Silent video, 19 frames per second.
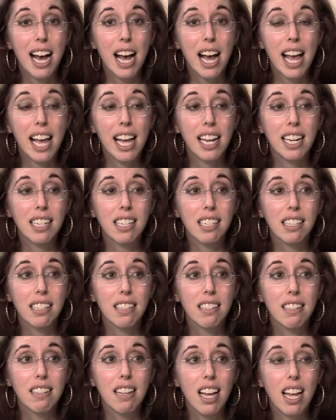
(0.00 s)
And
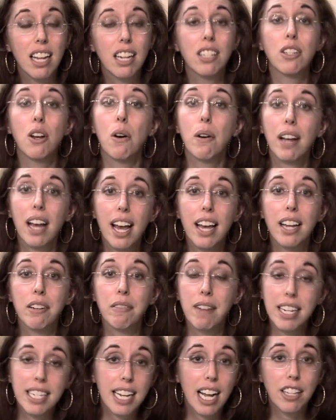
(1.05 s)
it is okay to
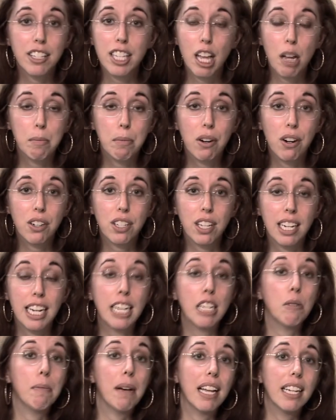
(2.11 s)
reach out to that person
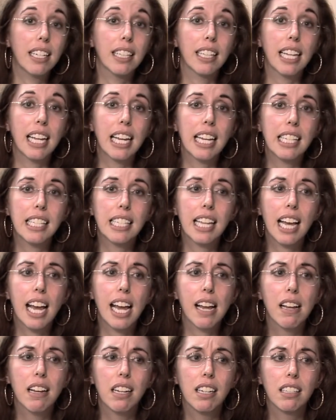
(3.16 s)
independently and
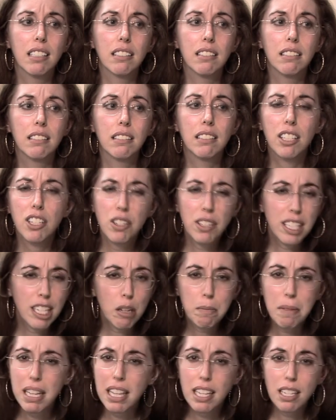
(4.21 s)
say, did you
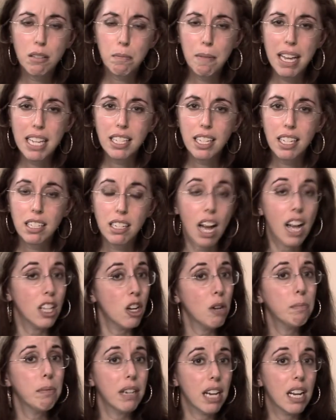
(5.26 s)
send me this message? I'll
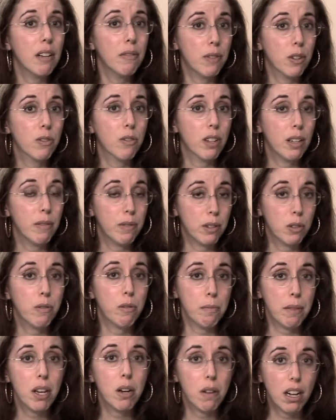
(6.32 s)
open it if it's
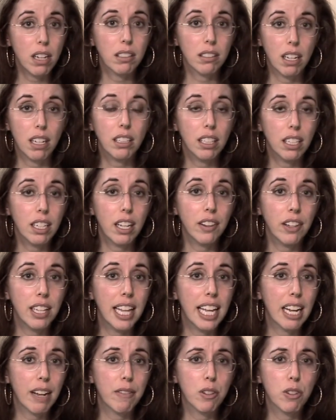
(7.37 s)
from you. I'll click on the
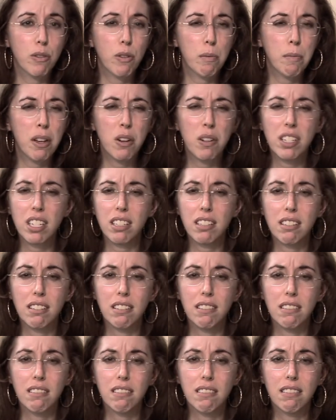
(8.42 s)
link if it's from you. It just
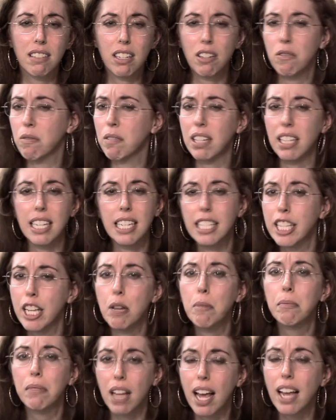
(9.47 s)
didn't really
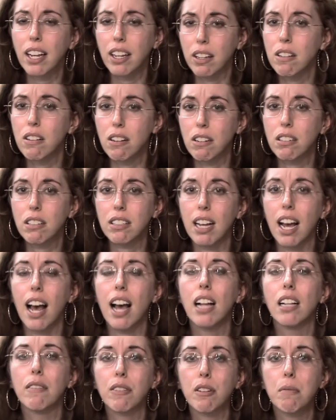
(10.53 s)
seem like your
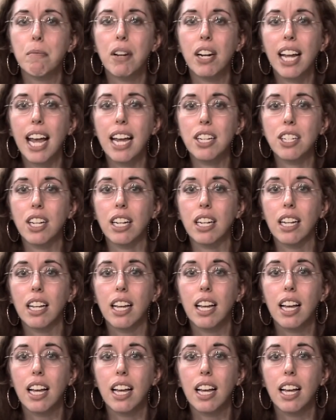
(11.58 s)
style of communication.